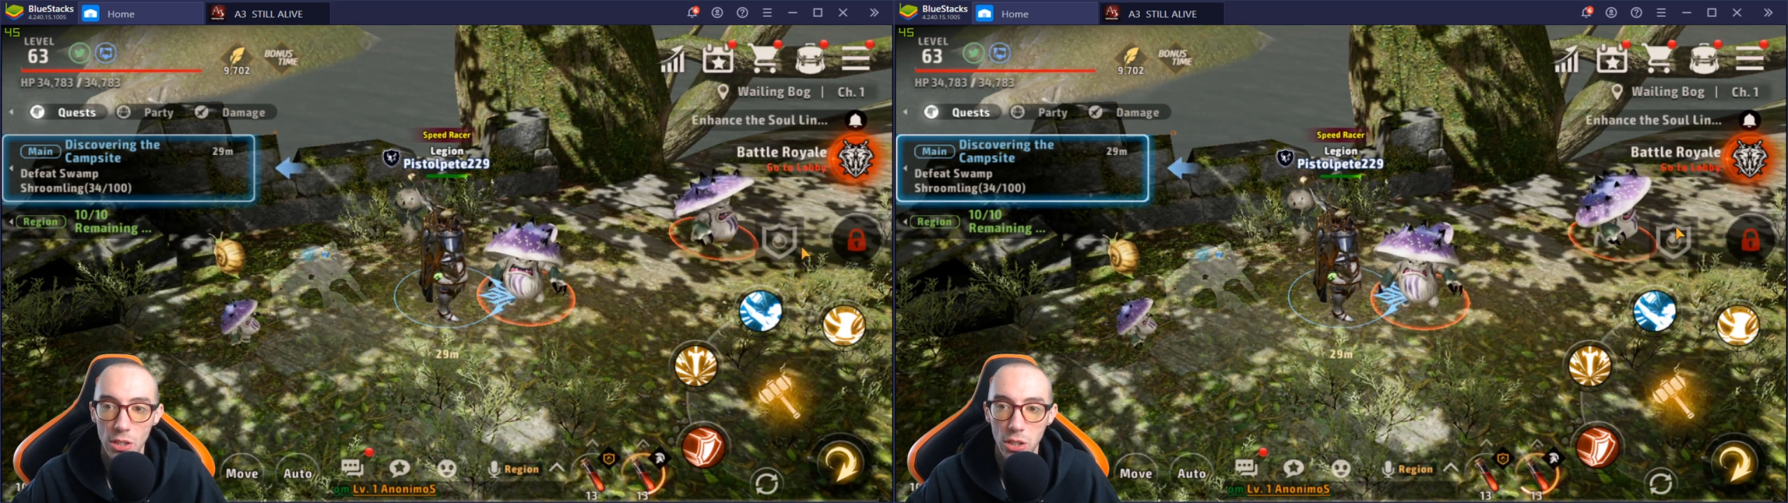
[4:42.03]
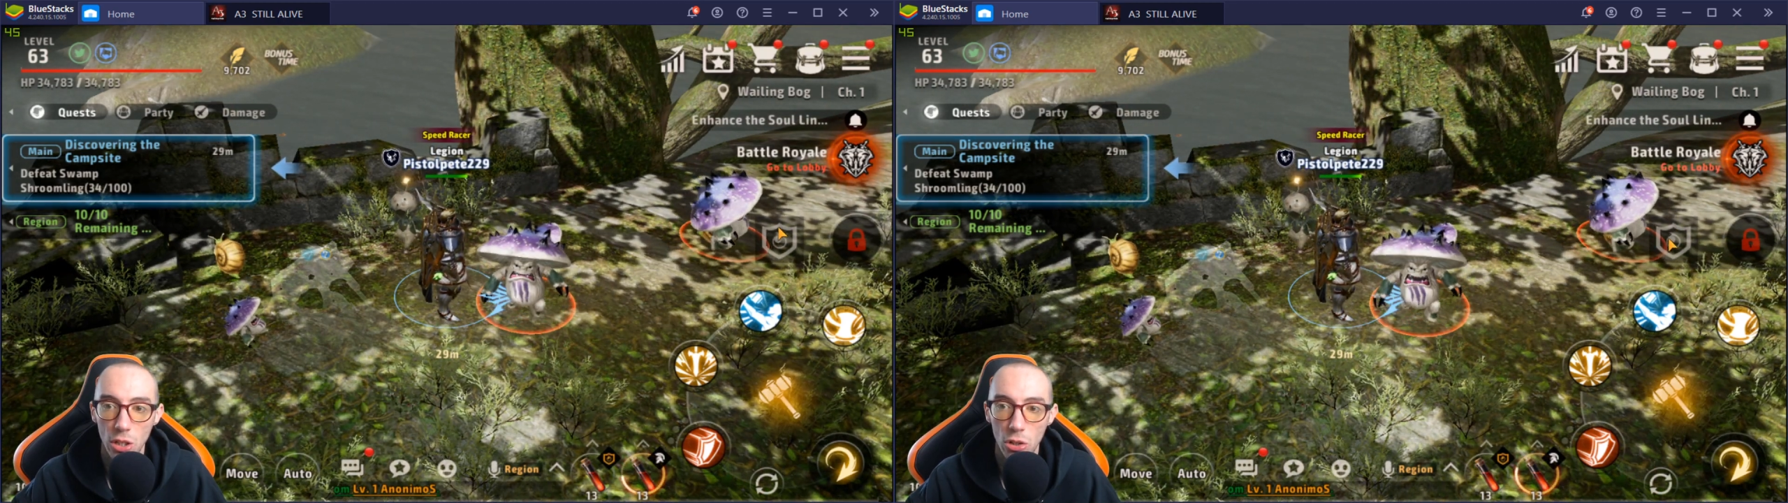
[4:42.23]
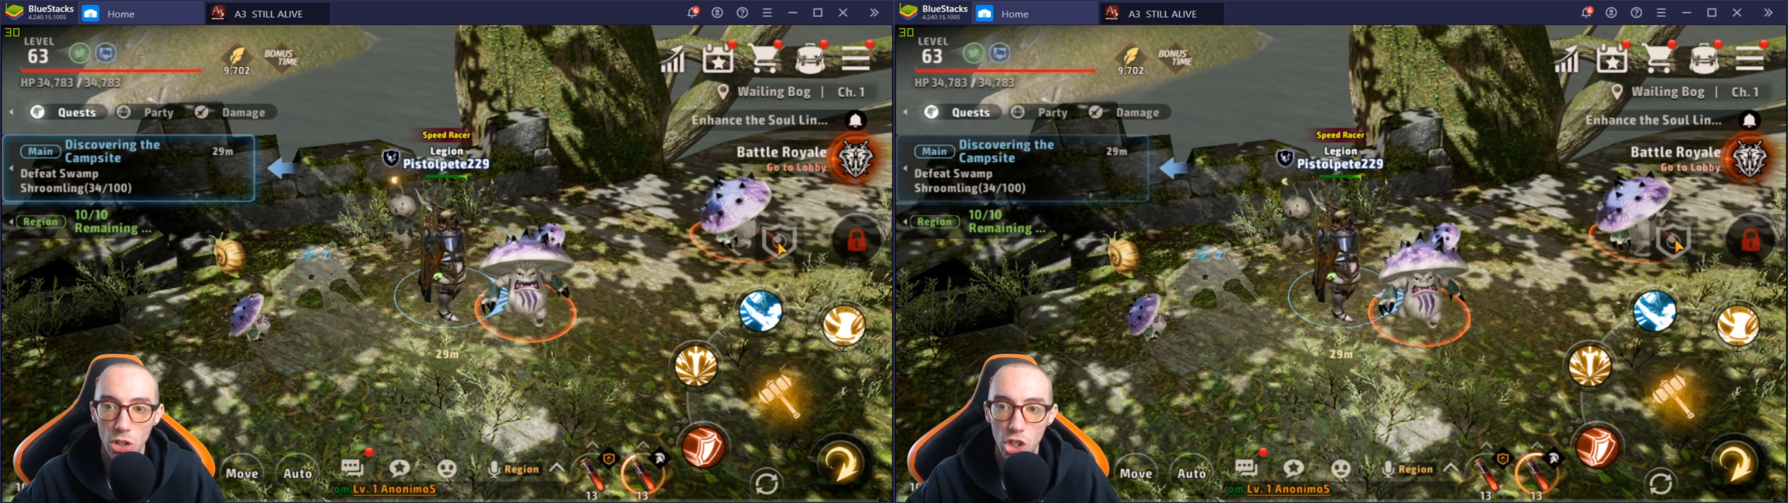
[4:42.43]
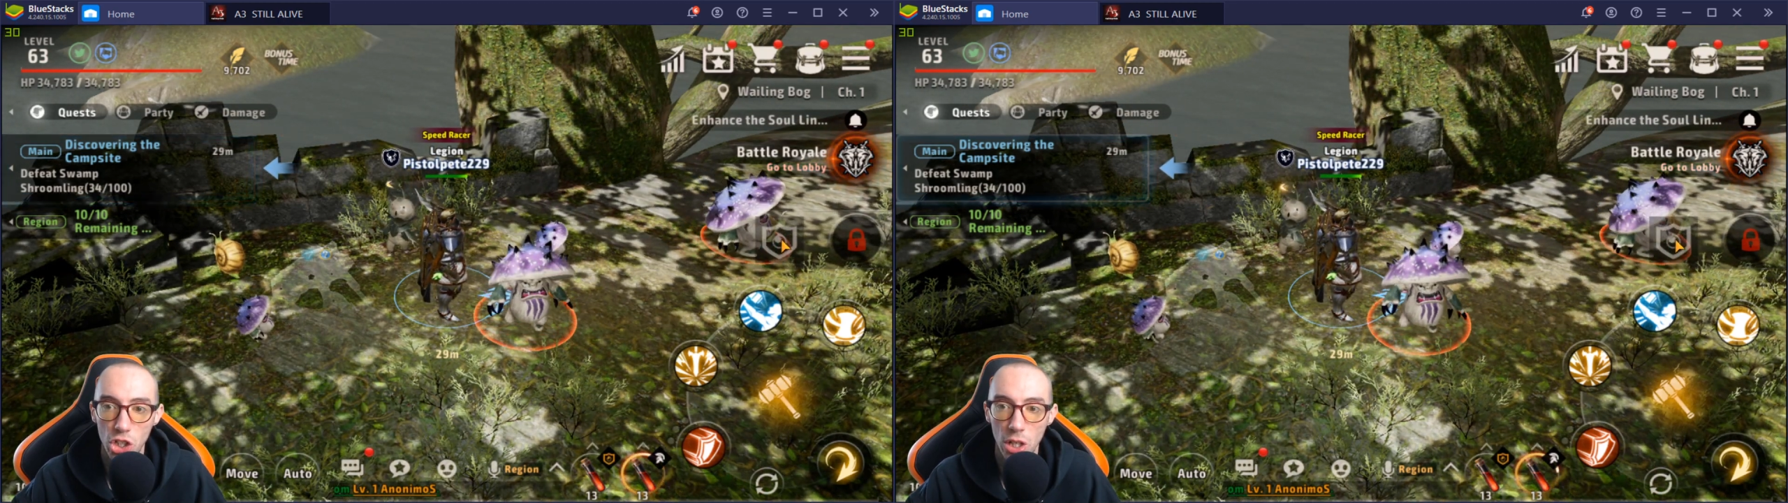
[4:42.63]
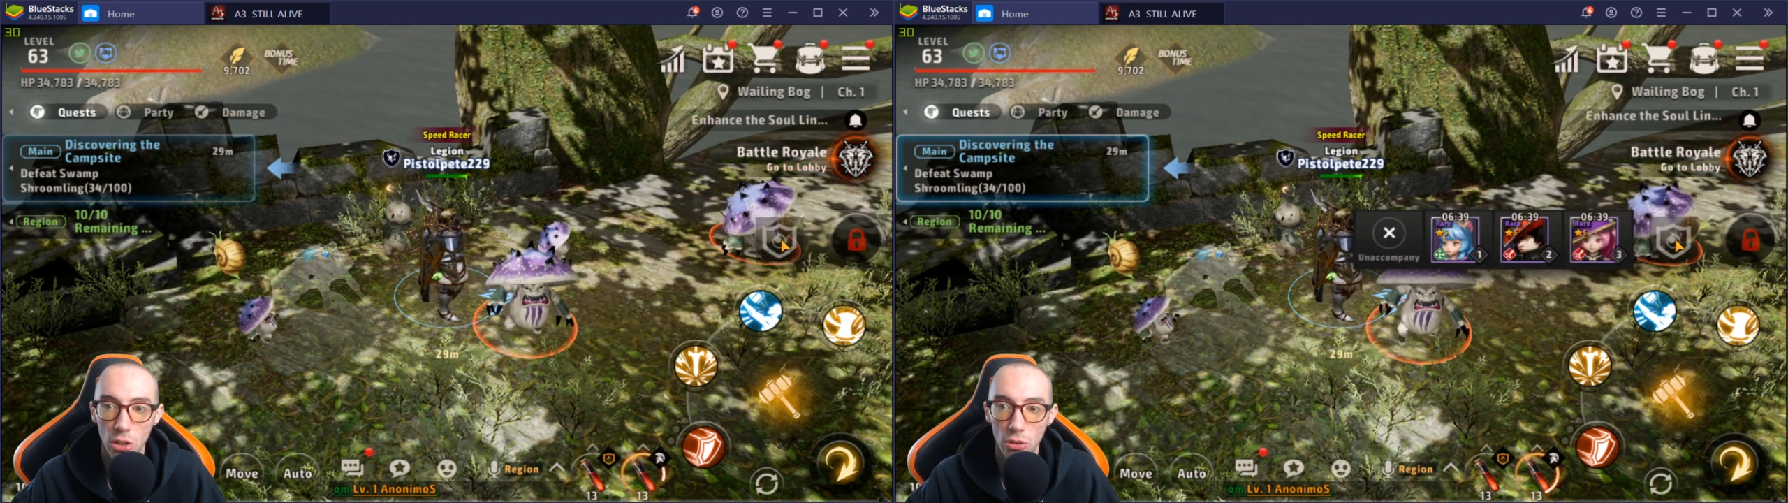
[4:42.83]
little
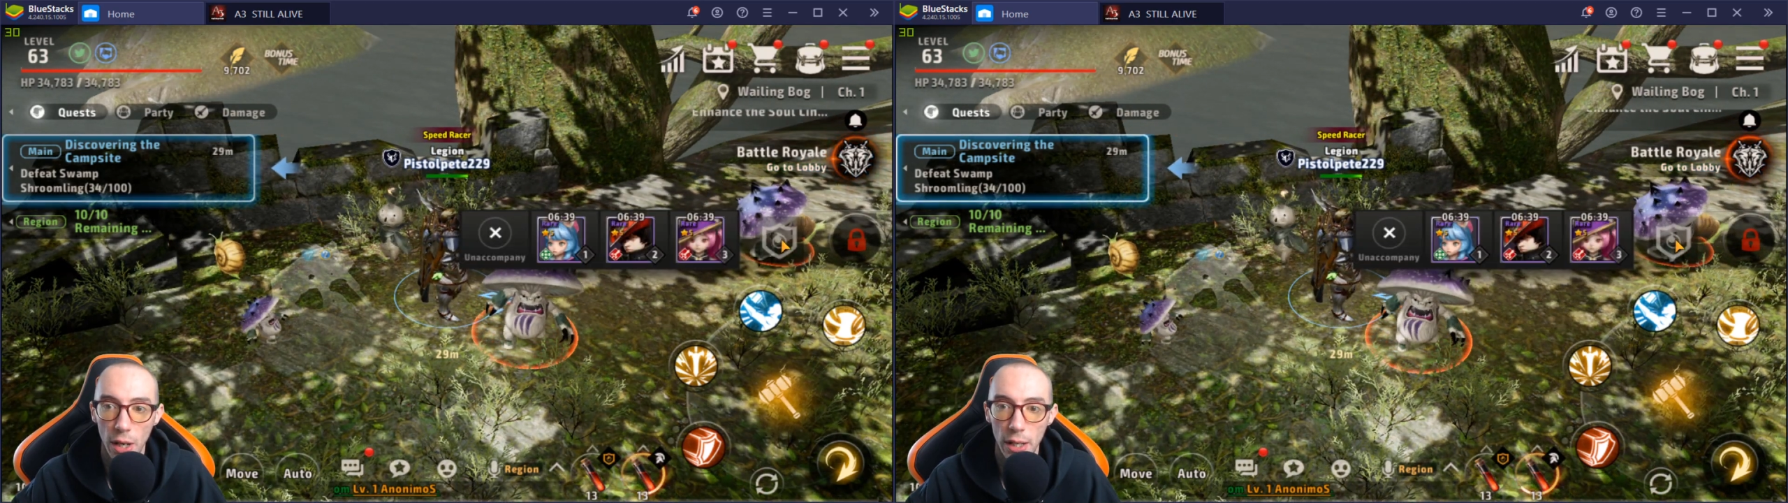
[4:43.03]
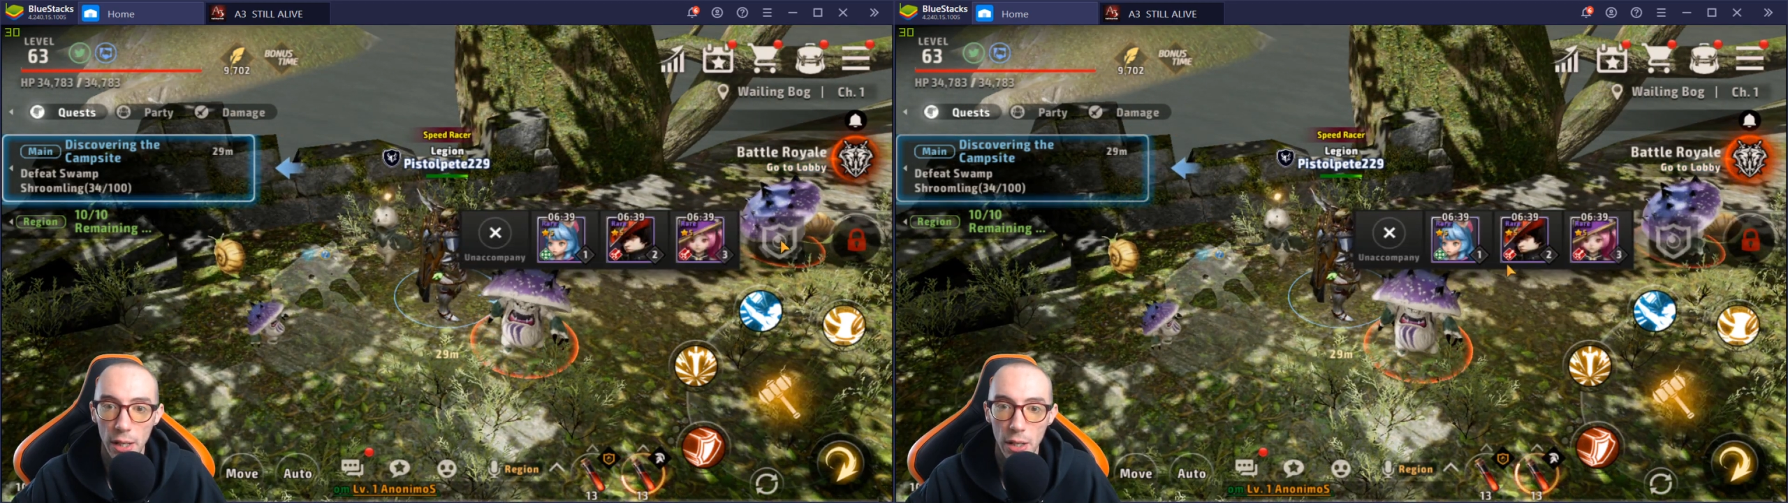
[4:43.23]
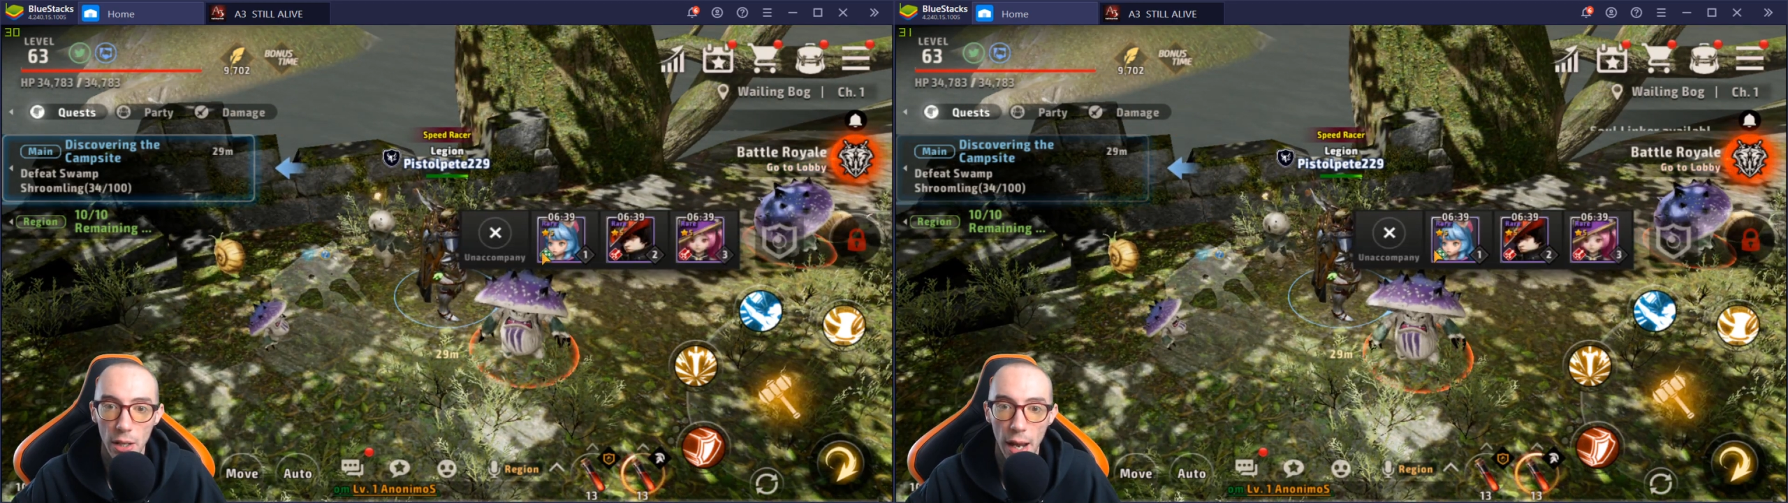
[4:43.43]
shield right here,